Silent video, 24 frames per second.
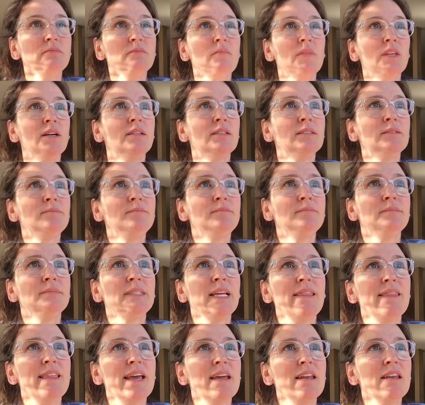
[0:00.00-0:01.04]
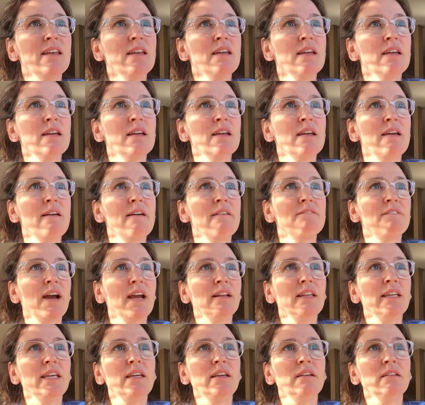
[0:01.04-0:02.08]
And then
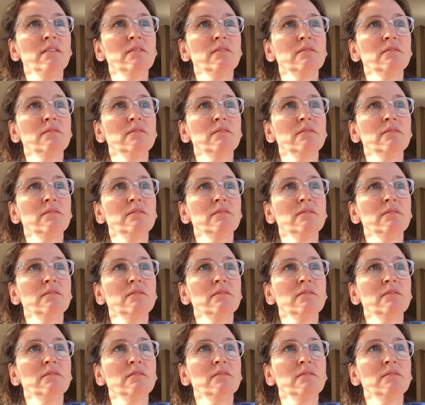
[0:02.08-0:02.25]
finally,